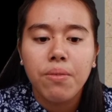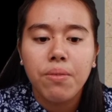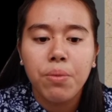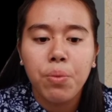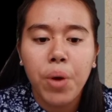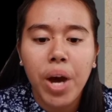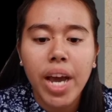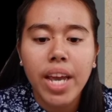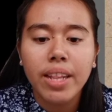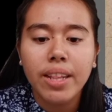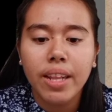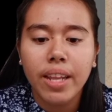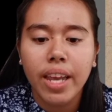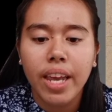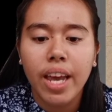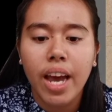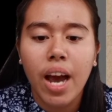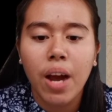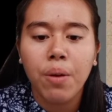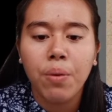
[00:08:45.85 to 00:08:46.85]
widely
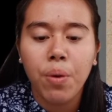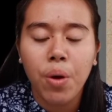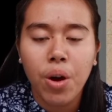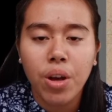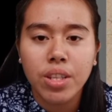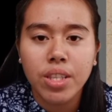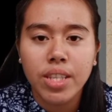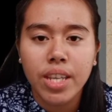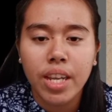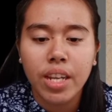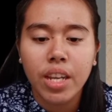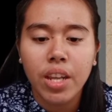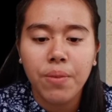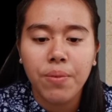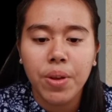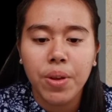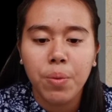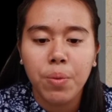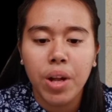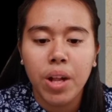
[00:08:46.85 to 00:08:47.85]
across
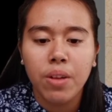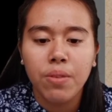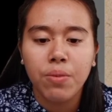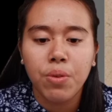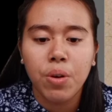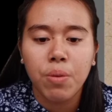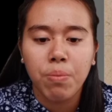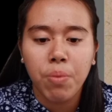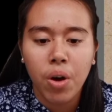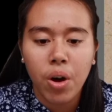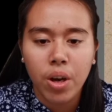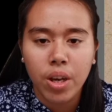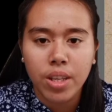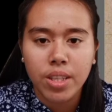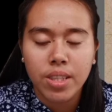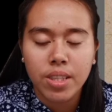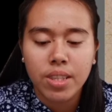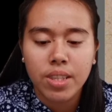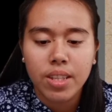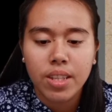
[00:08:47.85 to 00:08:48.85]
individuals for
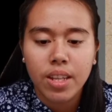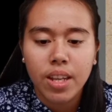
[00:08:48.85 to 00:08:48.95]
boys.